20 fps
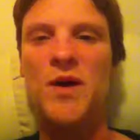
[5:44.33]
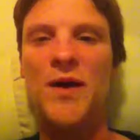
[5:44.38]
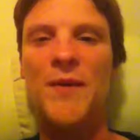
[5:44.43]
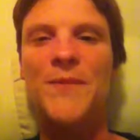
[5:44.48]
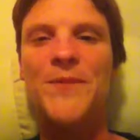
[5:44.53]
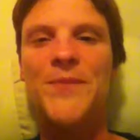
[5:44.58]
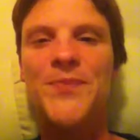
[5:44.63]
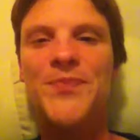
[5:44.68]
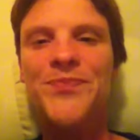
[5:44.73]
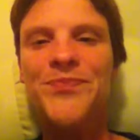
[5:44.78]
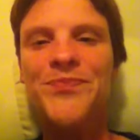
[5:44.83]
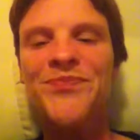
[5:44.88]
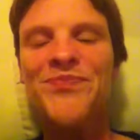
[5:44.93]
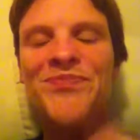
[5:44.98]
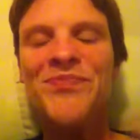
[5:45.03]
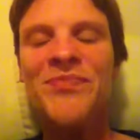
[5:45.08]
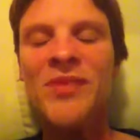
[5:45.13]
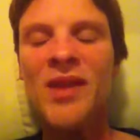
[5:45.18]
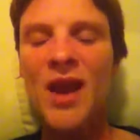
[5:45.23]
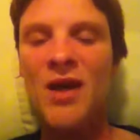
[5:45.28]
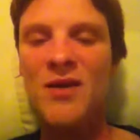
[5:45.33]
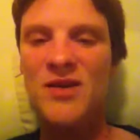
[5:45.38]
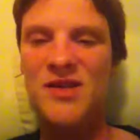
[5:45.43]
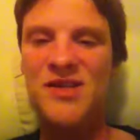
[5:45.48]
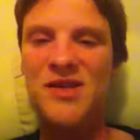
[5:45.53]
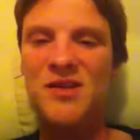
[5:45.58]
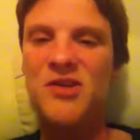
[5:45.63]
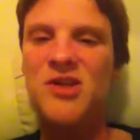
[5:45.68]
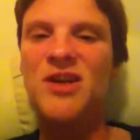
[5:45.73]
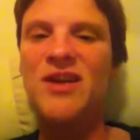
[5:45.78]
Um, how to
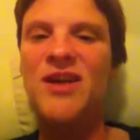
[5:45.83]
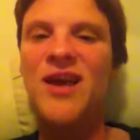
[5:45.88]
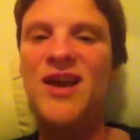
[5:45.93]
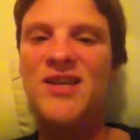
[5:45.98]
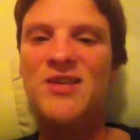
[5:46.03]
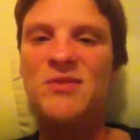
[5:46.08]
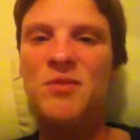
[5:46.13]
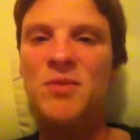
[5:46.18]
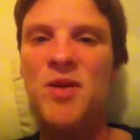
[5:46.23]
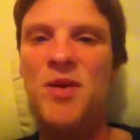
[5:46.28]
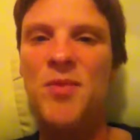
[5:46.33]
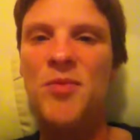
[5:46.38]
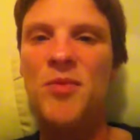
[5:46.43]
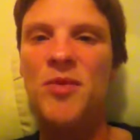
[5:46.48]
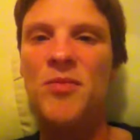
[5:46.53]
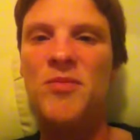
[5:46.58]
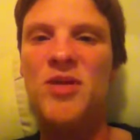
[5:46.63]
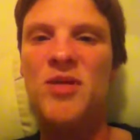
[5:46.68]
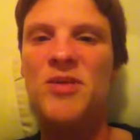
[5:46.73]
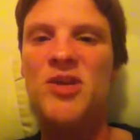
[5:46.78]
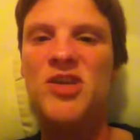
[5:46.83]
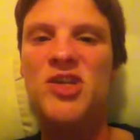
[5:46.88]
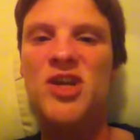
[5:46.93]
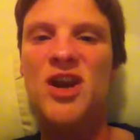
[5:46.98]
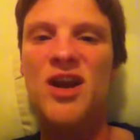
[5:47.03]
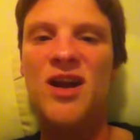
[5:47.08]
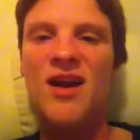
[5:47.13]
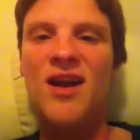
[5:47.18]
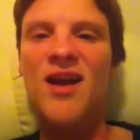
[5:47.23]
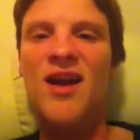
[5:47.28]
socialize with people and be
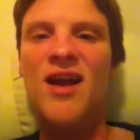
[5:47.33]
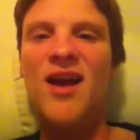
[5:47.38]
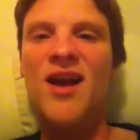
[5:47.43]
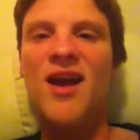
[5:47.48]
mature.